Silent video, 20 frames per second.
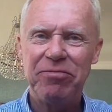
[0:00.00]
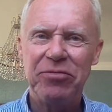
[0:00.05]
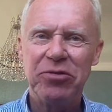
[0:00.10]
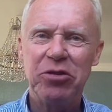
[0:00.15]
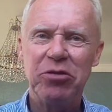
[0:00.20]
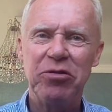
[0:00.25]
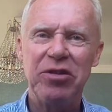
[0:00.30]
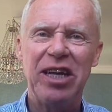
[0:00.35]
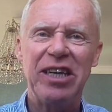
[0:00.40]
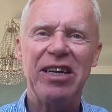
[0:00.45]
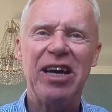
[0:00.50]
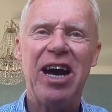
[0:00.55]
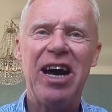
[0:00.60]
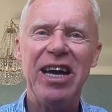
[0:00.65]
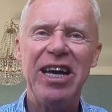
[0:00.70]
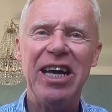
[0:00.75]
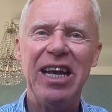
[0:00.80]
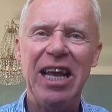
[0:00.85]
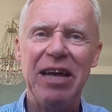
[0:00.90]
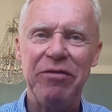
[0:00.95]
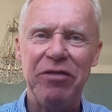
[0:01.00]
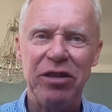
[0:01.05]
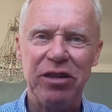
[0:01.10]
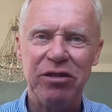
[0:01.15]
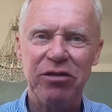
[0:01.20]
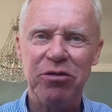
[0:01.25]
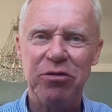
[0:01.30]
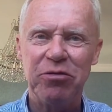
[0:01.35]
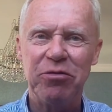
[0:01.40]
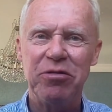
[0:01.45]
to that higher level,
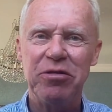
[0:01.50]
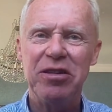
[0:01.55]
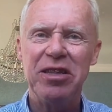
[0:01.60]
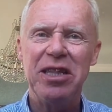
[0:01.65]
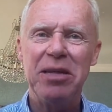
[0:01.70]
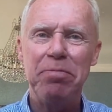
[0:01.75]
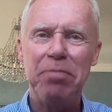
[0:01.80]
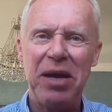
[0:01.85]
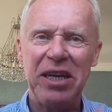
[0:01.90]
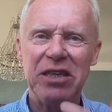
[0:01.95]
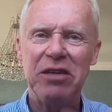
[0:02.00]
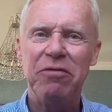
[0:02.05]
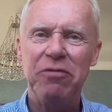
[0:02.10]
to the better